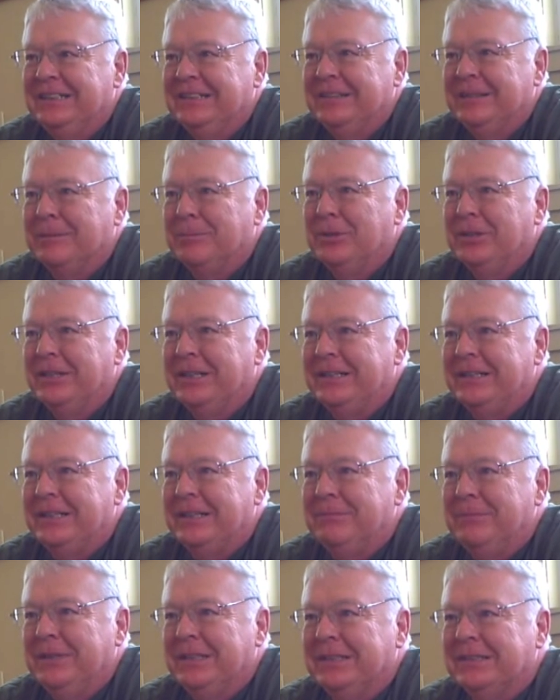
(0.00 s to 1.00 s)
to put on
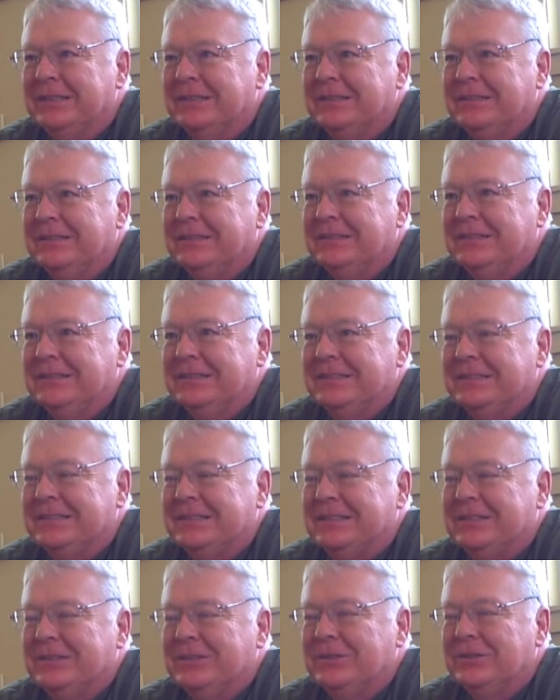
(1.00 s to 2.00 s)
that big
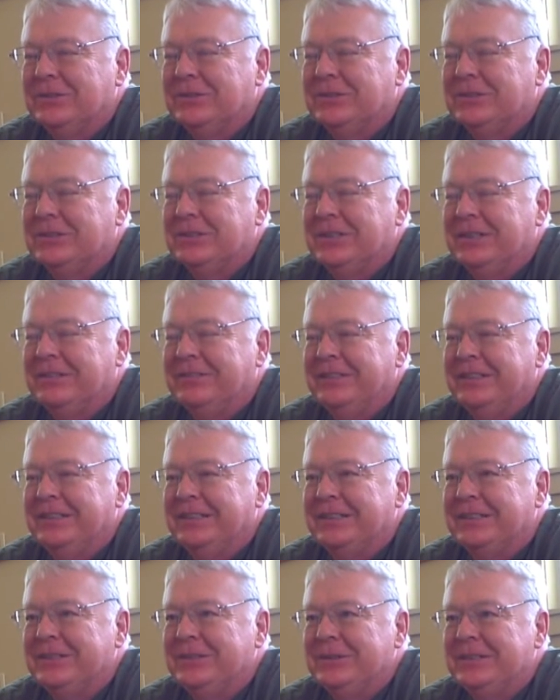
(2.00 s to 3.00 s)
70
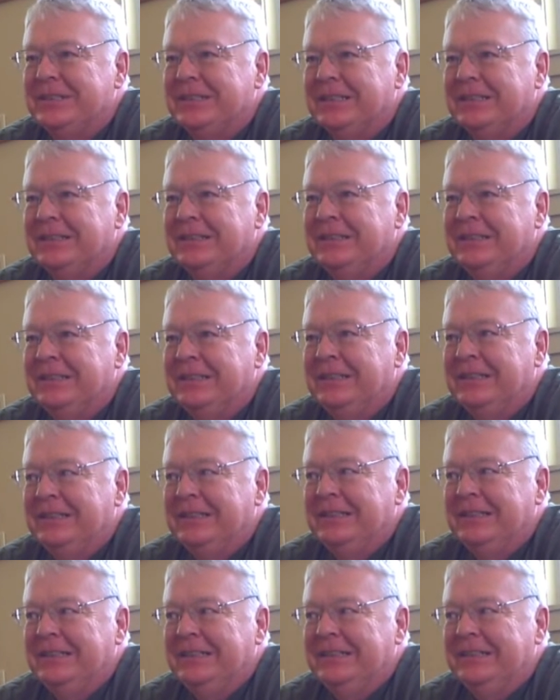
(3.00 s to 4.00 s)
to 210
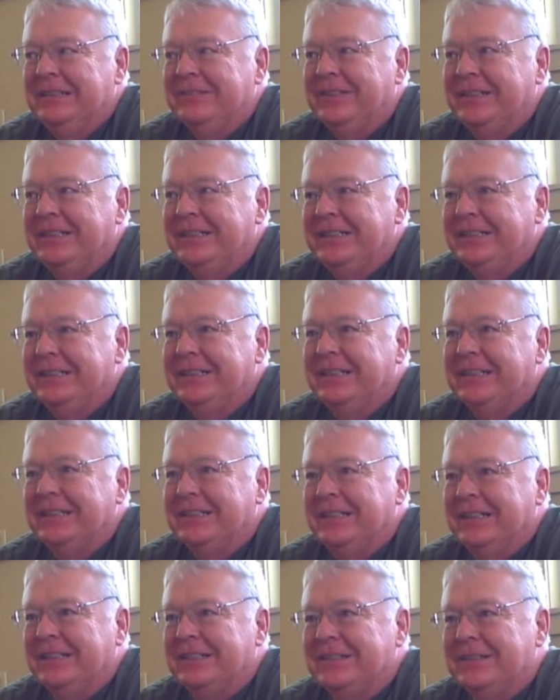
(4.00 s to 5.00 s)
if I need to get
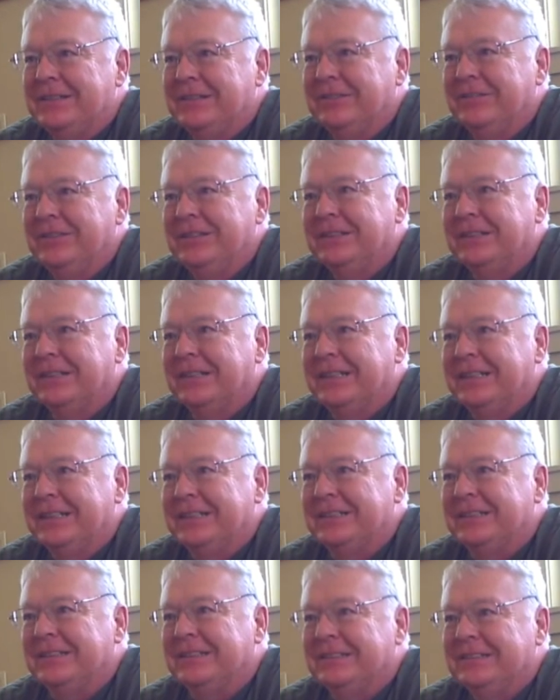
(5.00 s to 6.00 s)
that center fielder
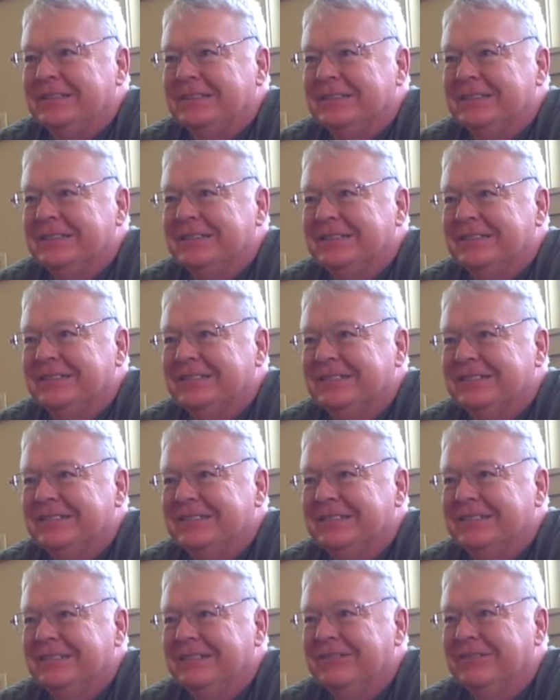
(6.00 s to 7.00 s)
catching a
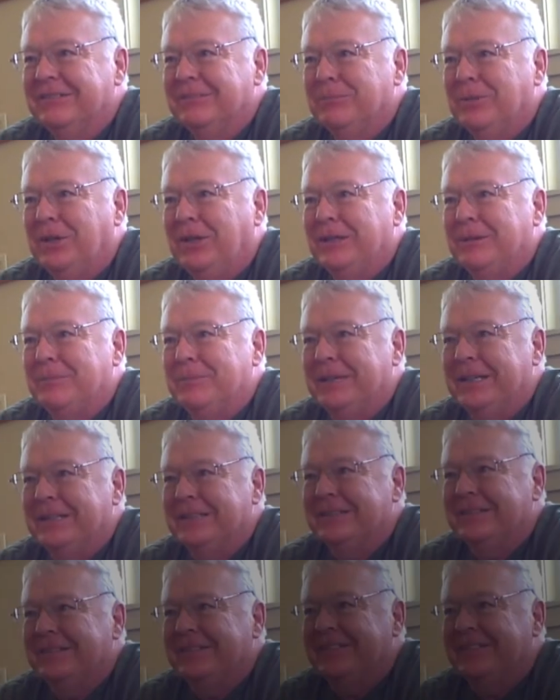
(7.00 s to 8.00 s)
ball up against the